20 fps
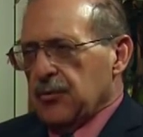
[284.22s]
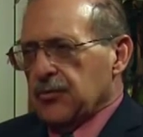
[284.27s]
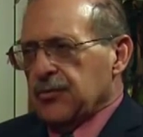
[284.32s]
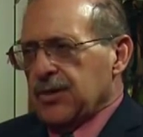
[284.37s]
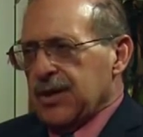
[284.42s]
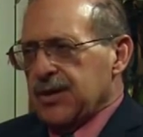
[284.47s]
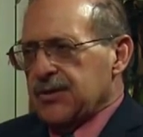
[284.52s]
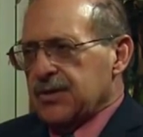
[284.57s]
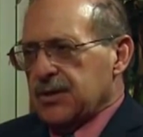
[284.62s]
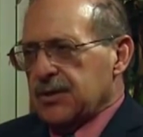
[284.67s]
In
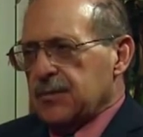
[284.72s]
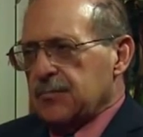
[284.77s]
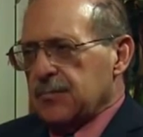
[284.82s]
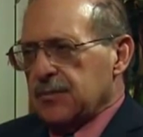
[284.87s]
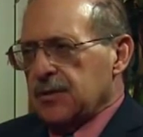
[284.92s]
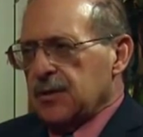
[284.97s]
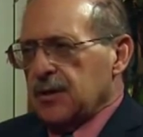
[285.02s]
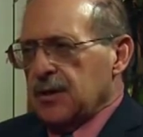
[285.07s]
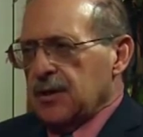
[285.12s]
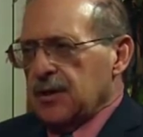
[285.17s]
most cases, it
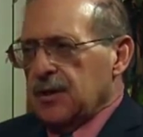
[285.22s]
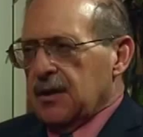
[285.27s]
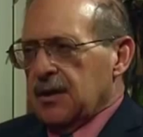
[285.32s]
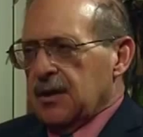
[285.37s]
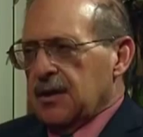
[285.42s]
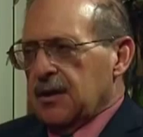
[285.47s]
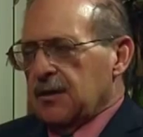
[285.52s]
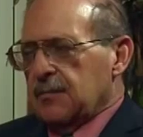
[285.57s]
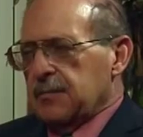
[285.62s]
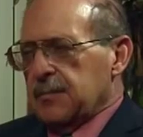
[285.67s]
can
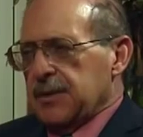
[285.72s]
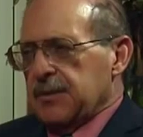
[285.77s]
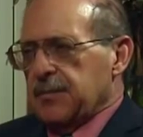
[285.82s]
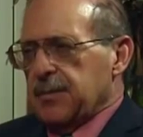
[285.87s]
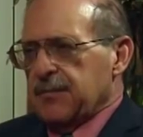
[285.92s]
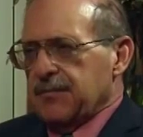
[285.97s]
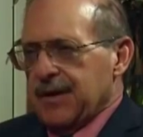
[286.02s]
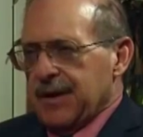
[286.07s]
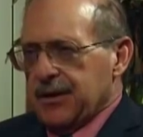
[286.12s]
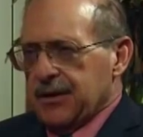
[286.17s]

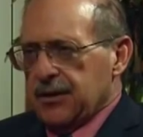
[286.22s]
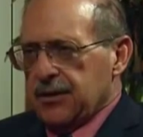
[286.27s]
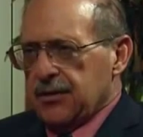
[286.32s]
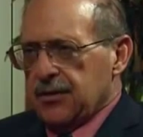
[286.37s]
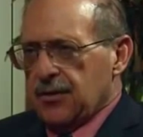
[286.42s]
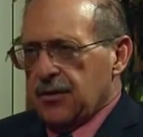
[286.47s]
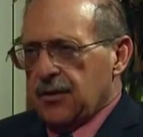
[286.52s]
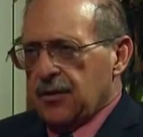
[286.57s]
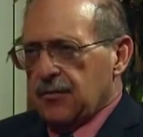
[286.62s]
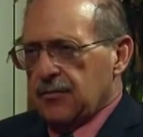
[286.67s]
be
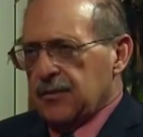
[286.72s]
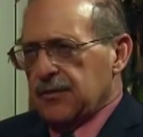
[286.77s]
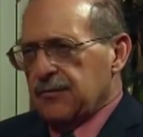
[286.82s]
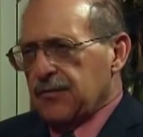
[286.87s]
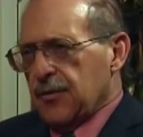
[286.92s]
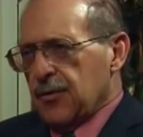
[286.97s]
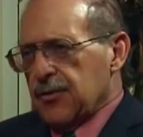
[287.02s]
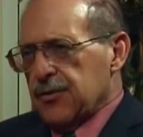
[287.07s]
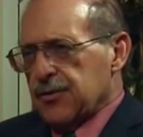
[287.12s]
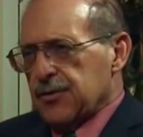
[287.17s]
prevented or
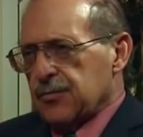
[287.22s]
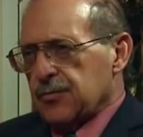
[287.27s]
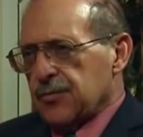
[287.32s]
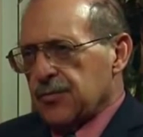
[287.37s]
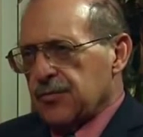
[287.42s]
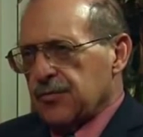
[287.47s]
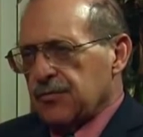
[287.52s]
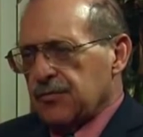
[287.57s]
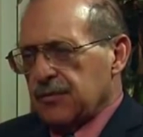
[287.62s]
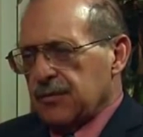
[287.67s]
reversed
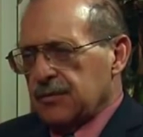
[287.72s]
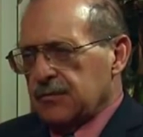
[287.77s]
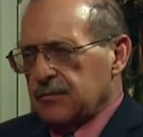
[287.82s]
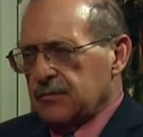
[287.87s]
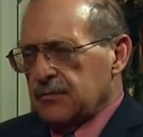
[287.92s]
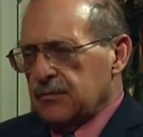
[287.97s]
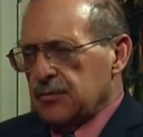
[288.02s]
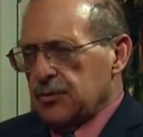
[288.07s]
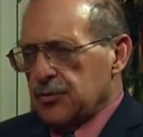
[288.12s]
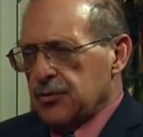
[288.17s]
with
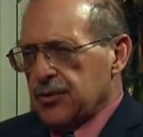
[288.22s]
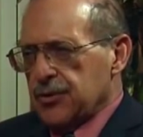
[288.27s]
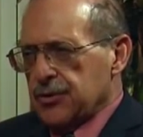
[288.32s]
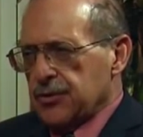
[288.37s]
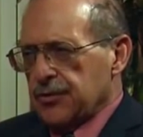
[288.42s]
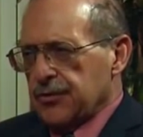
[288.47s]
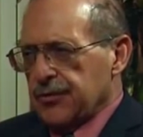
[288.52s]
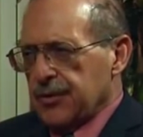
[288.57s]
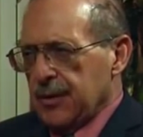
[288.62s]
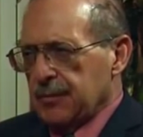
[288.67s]

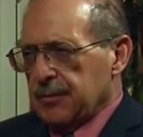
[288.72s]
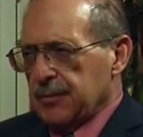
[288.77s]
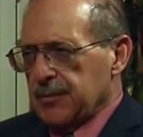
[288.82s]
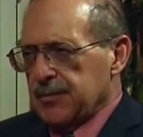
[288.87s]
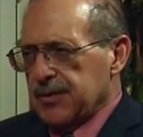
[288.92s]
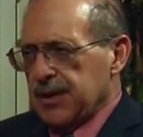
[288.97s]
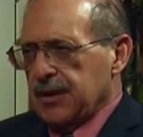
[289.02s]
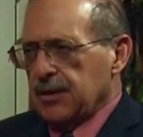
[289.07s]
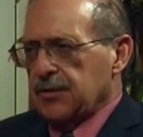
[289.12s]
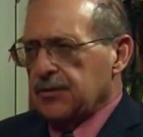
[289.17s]
nutritional
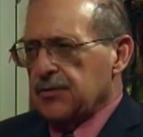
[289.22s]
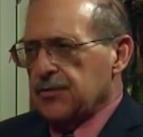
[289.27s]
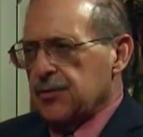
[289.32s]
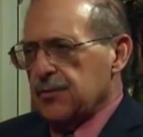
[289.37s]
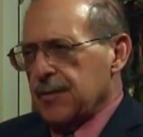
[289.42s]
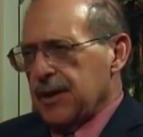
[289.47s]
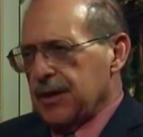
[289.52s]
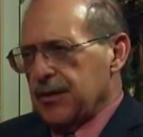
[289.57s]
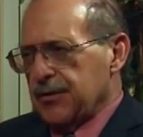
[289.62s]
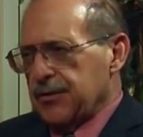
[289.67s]
supplements. That
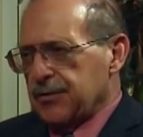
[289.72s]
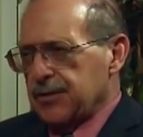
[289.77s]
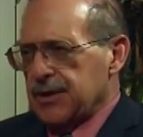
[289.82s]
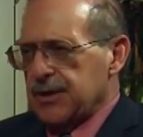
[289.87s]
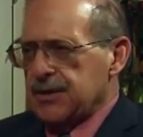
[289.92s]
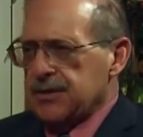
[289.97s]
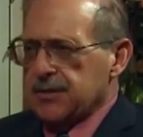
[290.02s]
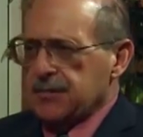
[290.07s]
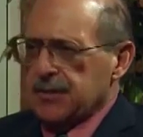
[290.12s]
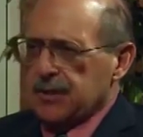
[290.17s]
includes
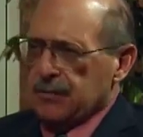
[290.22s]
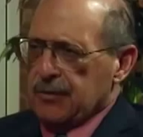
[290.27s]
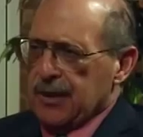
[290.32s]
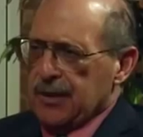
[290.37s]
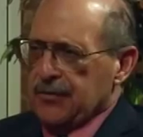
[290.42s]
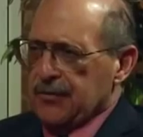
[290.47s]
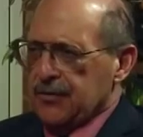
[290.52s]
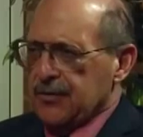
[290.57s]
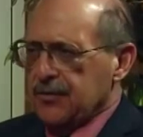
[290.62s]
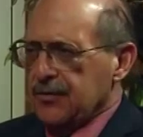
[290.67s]
omega-3s,
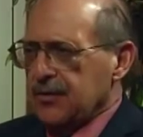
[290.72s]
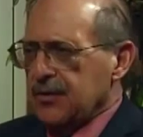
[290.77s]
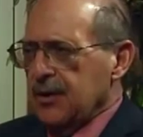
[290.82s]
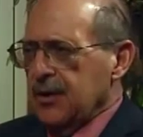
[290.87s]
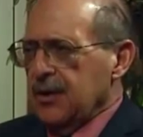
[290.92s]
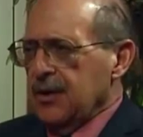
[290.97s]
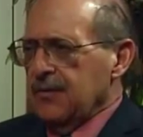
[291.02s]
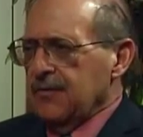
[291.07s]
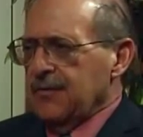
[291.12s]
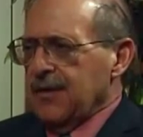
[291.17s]
amino acids,
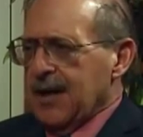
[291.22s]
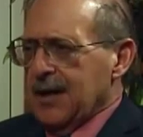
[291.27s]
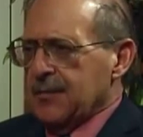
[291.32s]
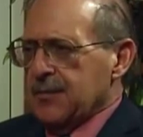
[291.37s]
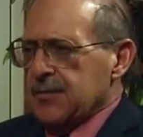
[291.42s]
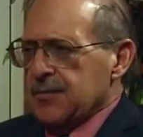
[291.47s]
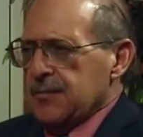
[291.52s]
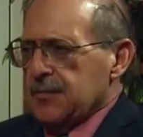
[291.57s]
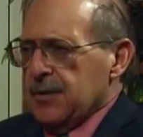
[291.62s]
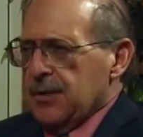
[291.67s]

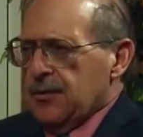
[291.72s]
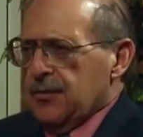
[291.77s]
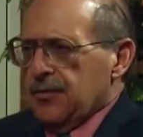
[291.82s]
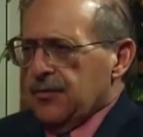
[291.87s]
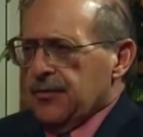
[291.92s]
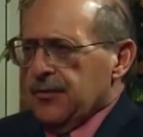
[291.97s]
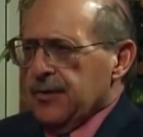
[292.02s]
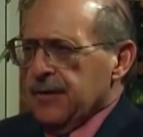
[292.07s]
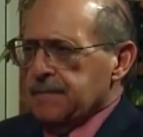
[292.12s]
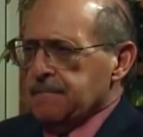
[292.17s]
vitamins,
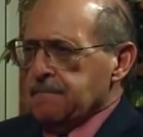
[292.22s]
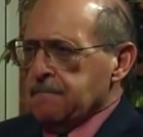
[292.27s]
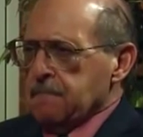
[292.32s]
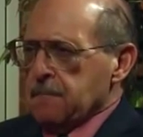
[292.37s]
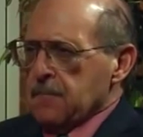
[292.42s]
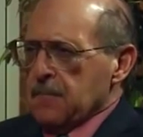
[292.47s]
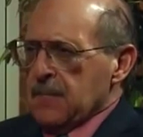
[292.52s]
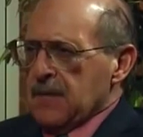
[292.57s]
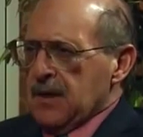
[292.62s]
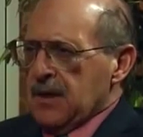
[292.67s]
minerals.
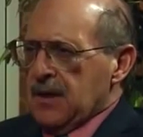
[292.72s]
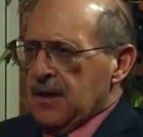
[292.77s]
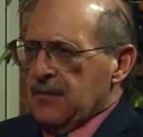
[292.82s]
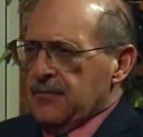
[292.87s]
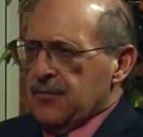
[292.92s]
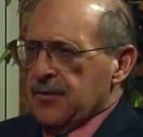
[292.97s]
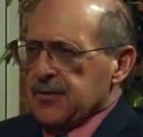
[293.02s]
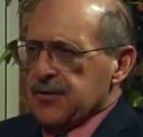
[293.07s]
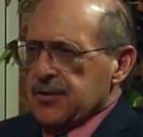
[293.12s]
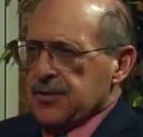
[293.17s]

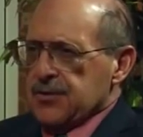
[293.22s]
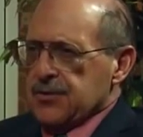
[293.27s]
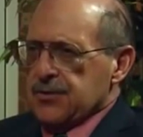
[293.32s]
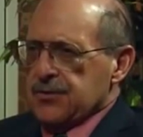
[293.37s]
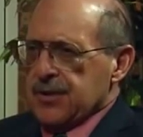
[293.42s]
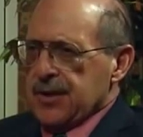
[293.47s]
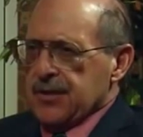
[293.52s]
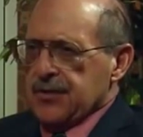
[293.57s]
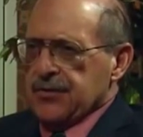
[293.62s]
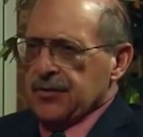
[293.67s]
For
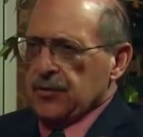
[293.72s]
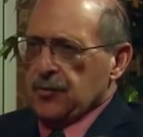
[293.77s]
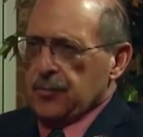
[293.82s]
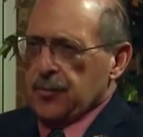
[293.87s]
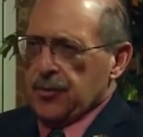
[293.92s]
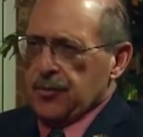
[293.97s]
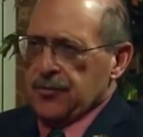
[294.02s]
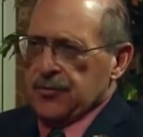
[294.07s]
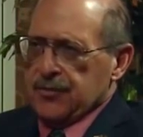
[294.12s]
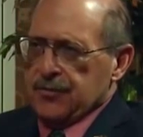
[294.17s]
instance, there's not a
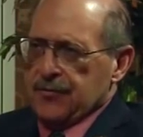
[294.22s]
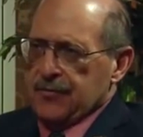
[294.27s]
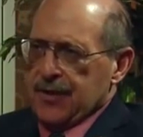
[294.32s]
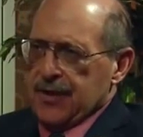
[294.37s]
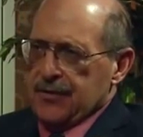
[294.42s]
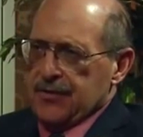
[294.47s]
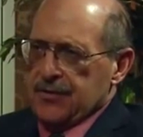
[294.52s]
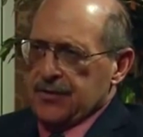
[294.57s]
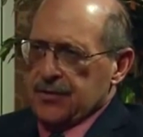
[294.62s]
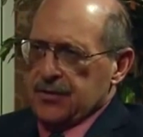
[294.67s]
single birth
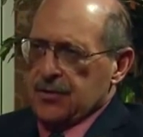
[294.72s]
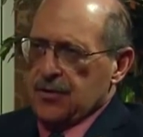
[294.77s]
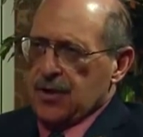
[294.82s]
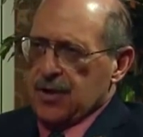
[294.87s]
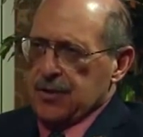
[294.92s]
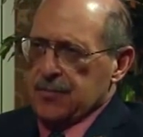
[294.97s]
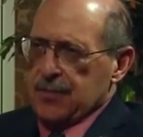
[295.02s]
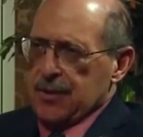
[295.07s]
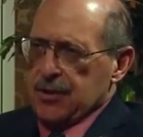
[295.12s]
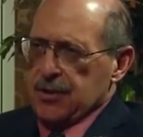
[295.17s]
defect that's
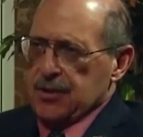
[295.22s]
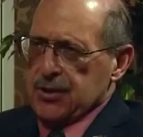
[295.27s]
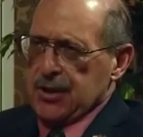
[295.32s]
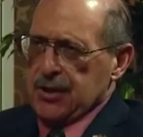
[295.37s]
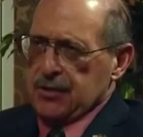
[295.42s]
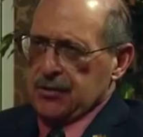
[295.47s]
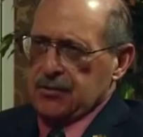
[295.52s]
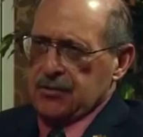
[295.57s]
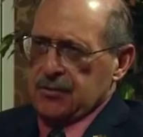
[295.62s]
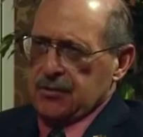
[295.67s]
caused by
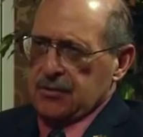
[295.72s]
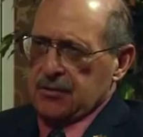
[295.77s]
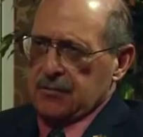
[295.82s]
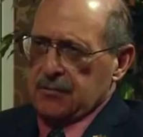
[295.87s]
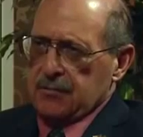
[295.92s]
genetic